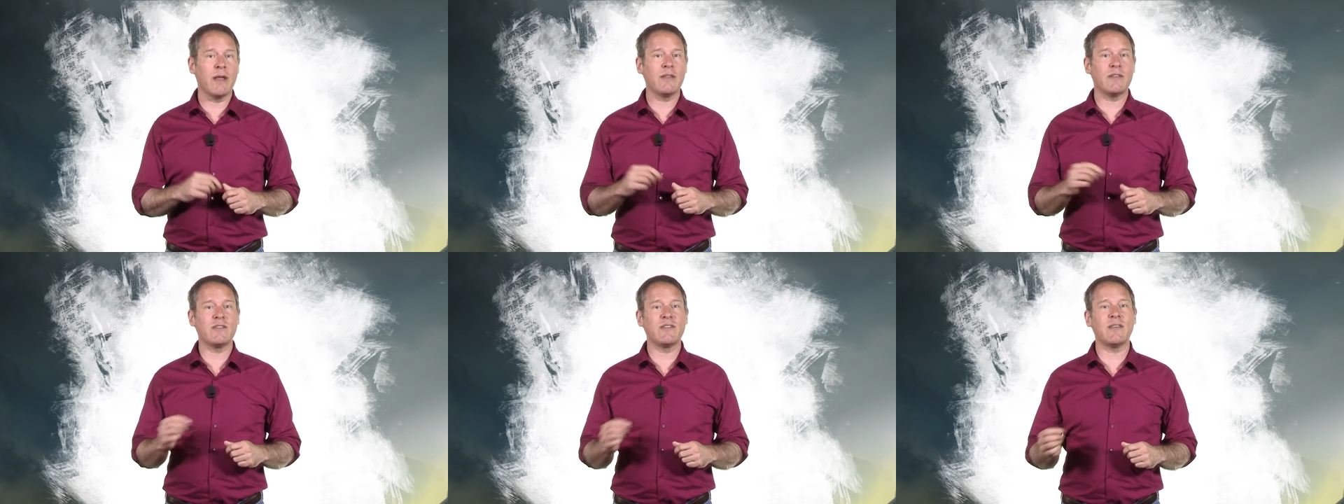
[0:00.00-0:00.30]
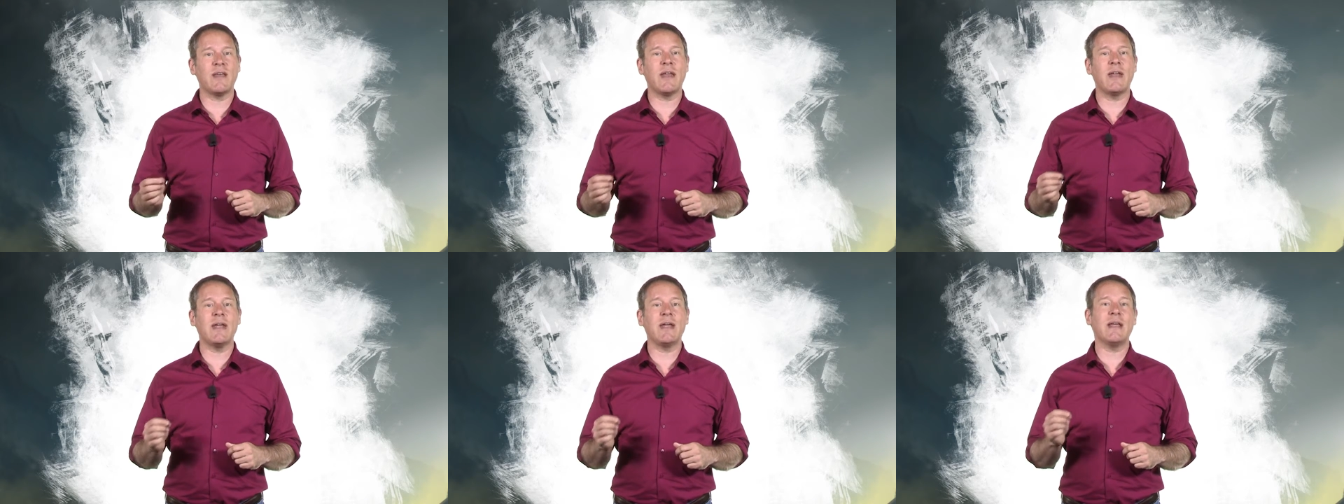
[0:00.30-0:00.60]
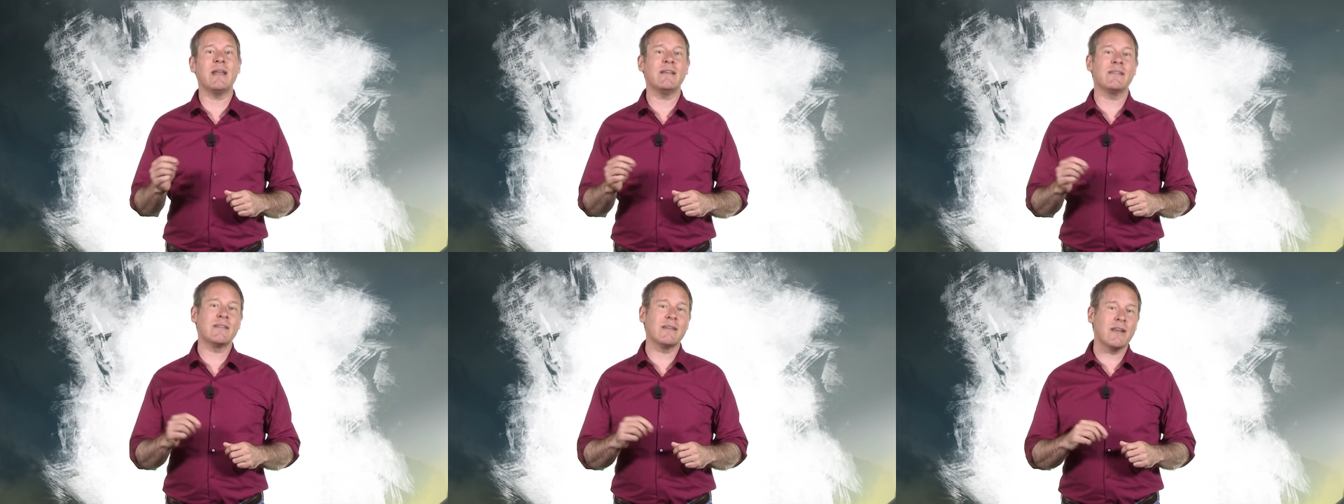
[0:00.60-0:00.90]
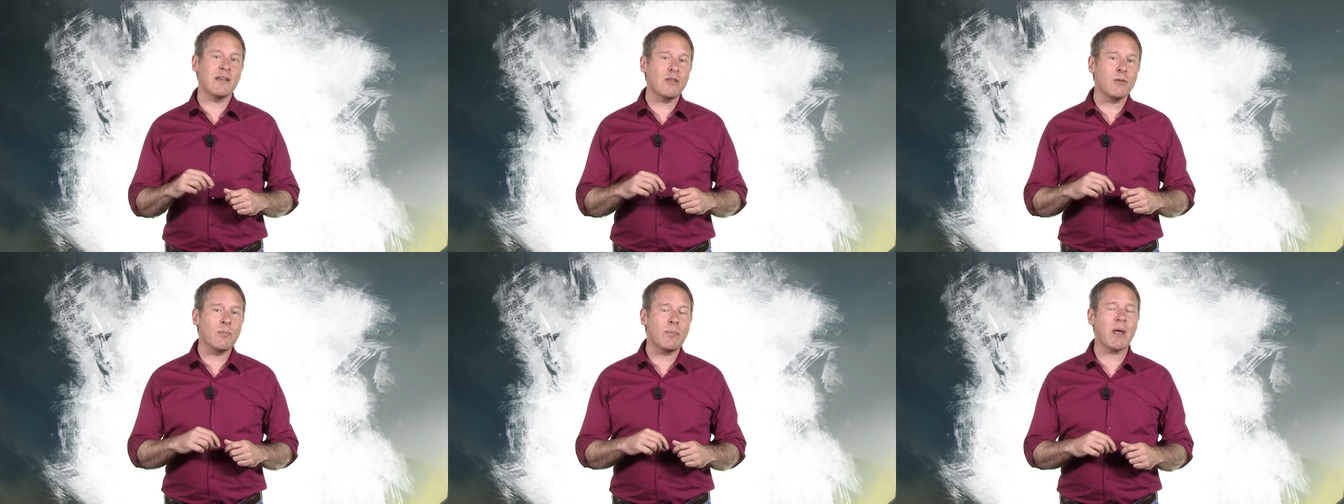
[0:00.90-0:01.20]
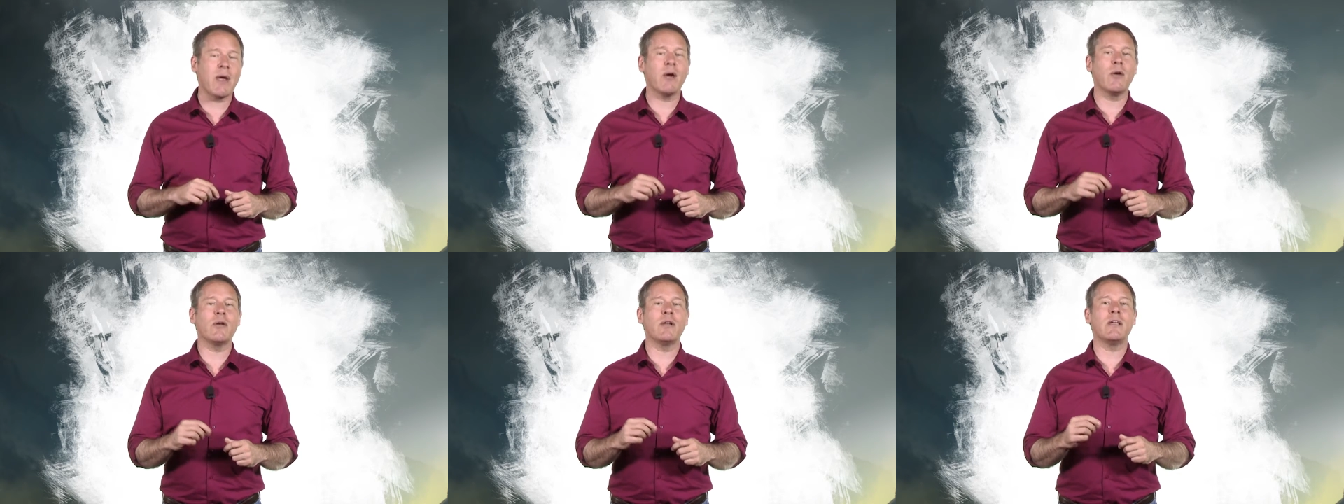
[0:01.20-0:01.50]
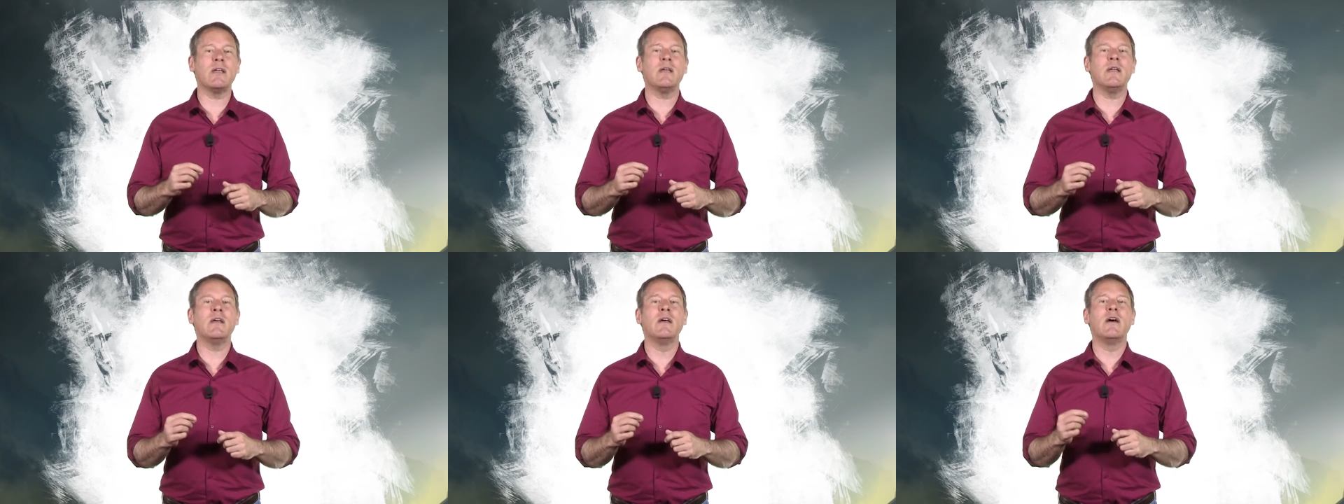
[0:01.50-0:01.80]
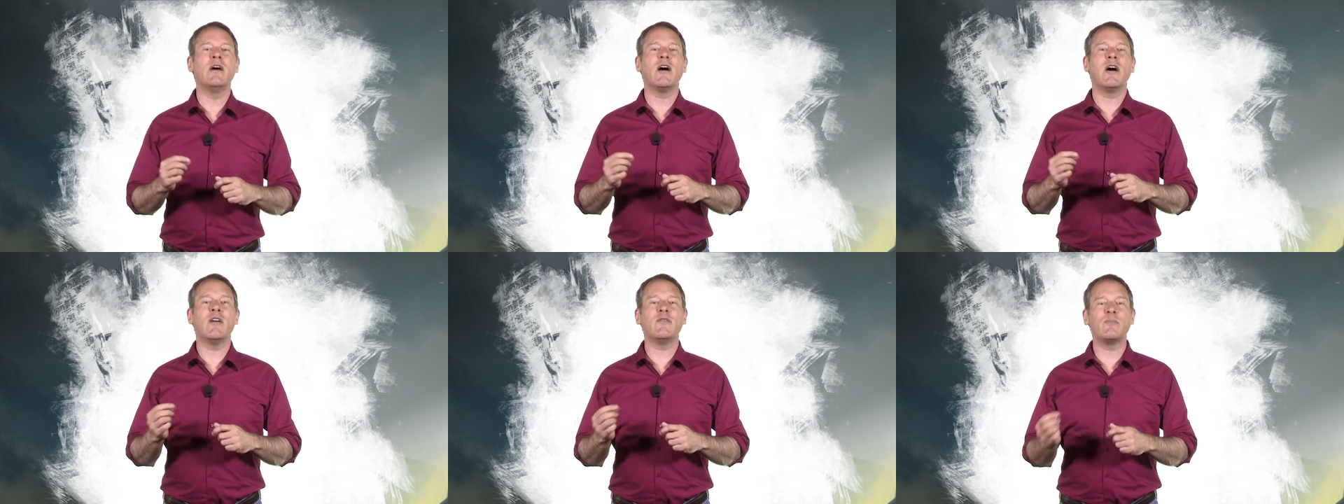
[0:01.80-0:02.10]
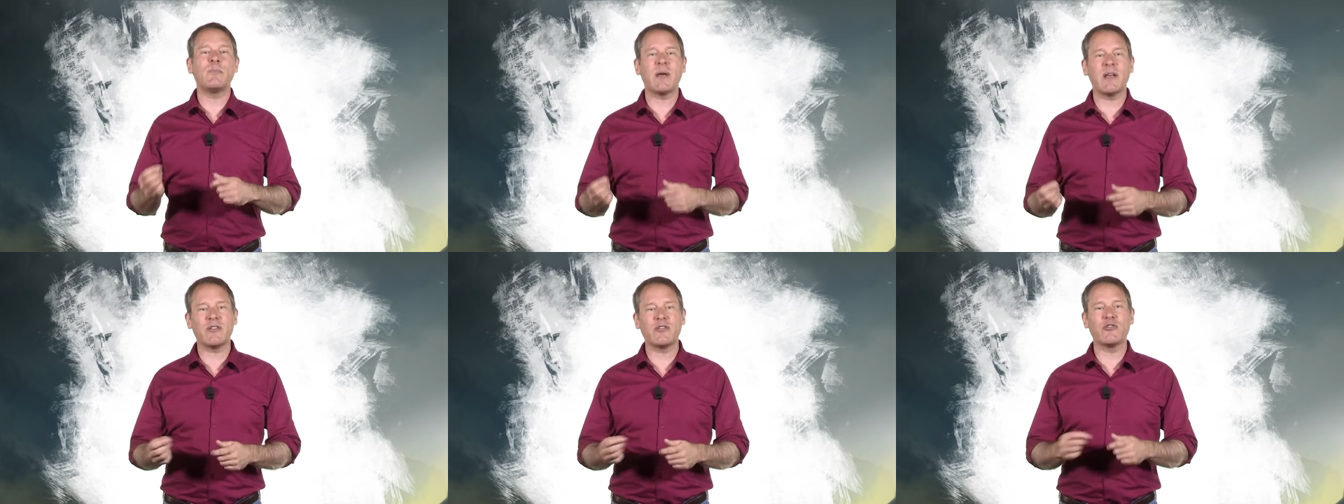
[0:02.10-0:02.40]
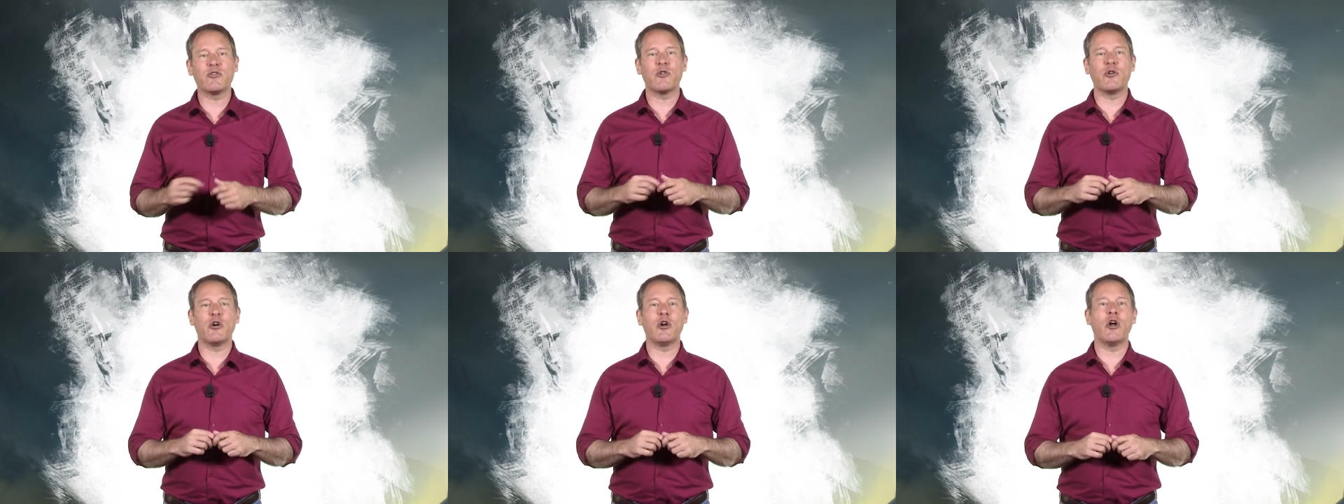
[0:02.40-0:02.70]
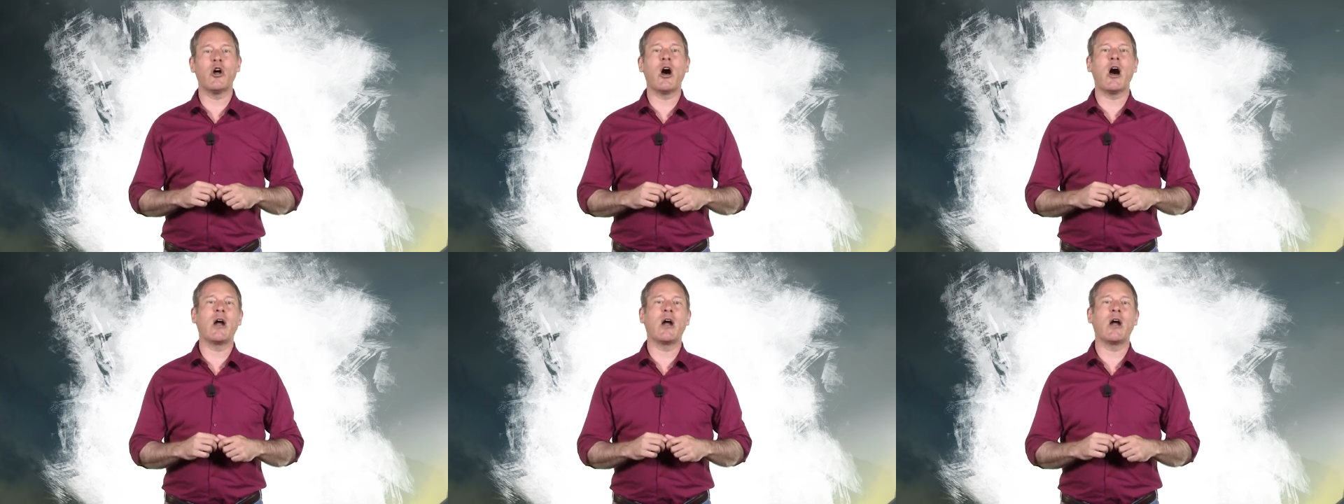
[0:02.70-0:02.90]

And the setting is another parody of pastoral